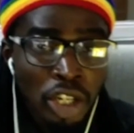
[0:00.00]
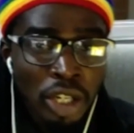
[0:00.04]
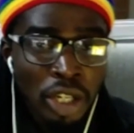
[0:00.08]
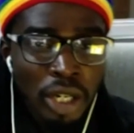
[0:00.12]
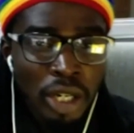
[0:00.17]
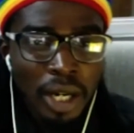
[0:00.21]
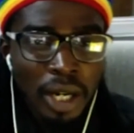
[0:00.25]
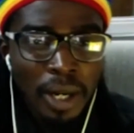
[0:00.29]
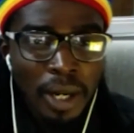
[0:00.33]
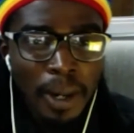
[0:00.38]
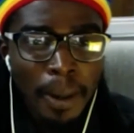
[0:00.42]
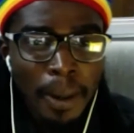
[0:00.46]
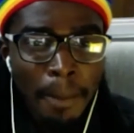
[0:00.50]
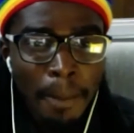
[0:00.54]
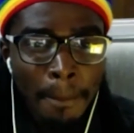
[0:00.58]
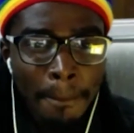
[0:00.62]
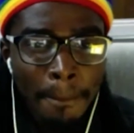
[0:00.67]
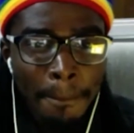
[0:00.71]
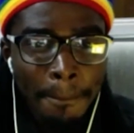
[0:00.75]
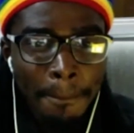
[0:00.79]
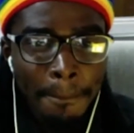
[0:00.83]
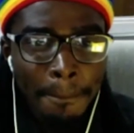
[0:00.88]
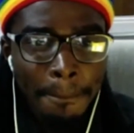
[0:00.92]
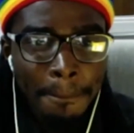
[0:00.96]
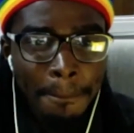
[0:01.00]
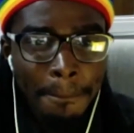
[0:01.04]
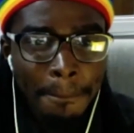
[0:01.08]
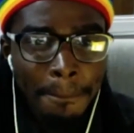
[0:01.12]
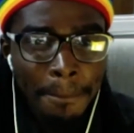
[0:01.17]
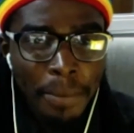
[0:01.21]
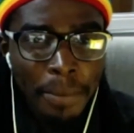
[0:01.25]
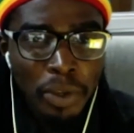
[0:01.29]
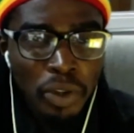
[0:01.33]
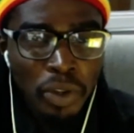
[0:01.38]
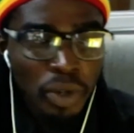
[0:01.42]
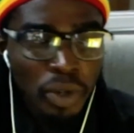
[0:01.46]

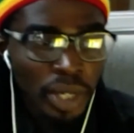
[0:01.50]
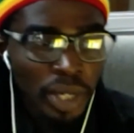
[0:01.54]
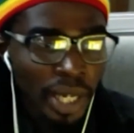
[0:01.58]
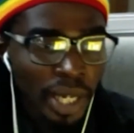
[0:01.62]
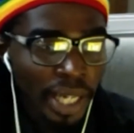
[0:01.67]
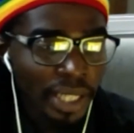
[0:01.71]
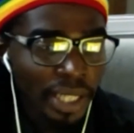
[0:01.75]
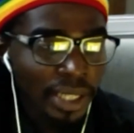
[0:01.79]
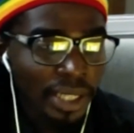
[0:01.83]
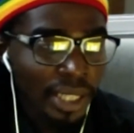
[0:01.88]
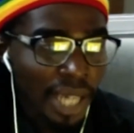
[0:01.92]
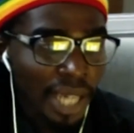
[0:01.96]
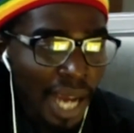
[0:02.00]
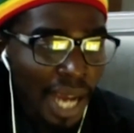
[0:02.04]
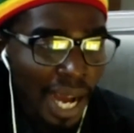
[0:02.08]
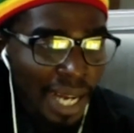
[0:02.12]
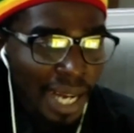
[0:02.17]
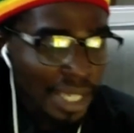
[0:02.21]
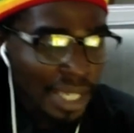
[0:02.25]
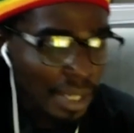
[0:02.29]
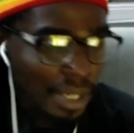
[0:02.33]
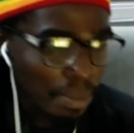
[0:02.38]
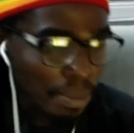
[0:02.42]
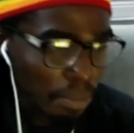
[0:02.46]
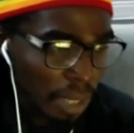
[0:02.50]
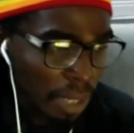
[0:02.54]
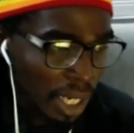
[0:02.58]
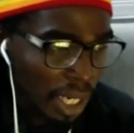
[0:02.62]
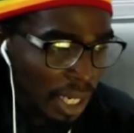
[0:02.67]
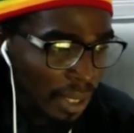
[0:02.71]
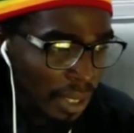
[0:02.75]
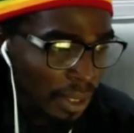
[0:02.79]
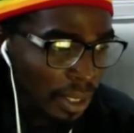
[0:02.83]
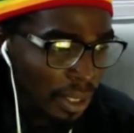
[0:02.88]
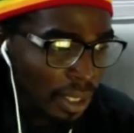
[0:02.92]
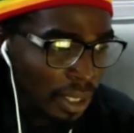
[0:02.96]
you can ask
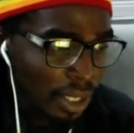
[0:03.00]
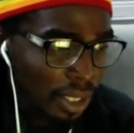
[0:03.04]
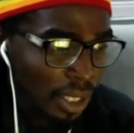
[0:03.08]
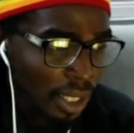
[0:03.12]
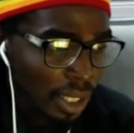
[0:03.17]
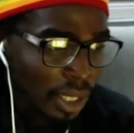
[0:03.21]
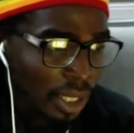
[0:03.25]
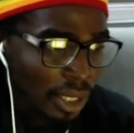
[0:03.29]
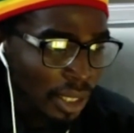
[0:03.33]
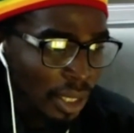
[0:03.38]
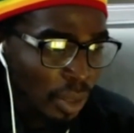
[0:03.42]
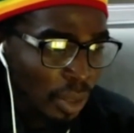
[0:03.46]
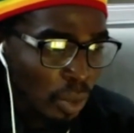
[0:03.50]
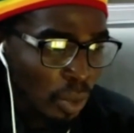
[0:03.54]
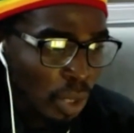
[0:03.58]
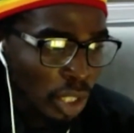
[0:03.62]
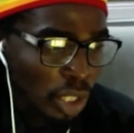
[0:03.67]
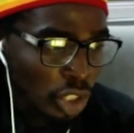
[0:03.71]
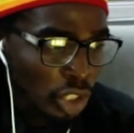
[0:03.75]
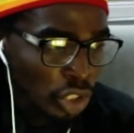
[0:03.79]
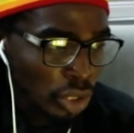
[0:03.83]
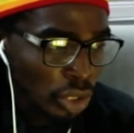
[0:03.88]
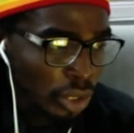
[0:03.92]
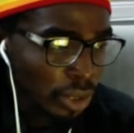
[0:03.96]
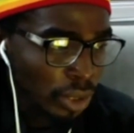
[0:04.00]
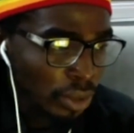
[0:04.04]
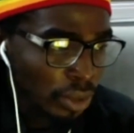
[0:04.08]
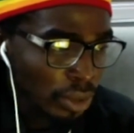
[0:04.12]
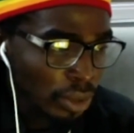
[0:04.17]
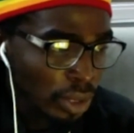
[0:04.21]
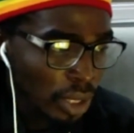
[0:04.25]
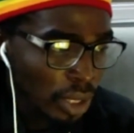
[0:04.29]
me the question